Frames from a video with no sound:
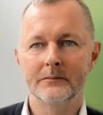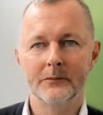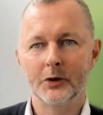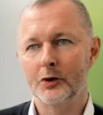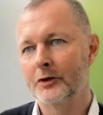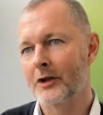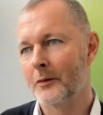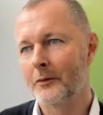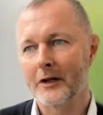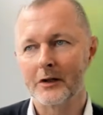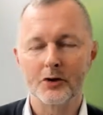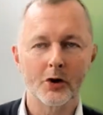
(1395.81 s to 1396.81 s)
you do
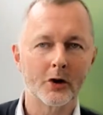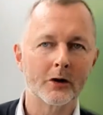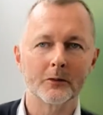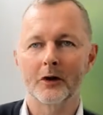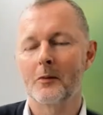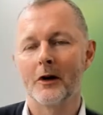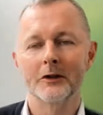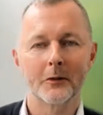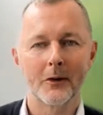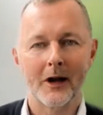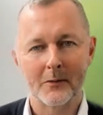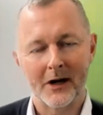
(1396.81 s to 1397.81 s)
something in Europe, you can
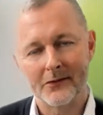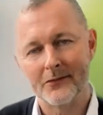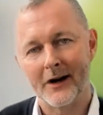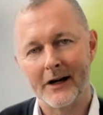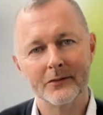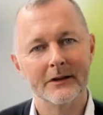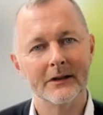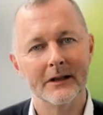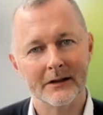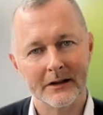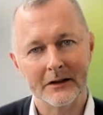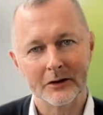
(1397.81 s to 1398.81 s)
multiply by five in
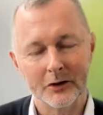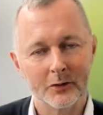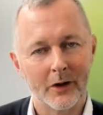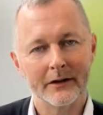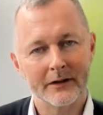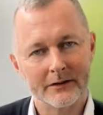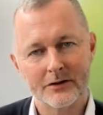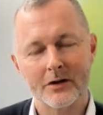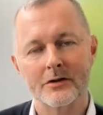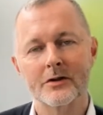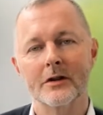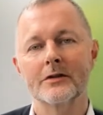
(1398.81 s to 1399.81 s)
the US. It's
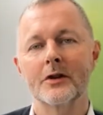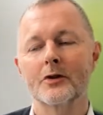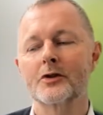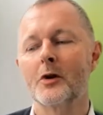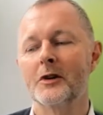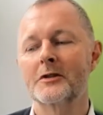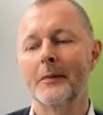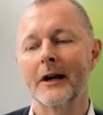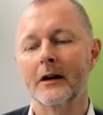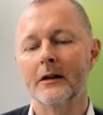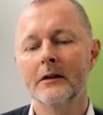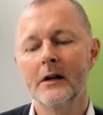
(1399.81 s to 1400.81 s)
just so much
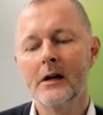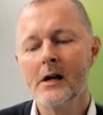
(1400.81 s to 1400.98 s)
bigger.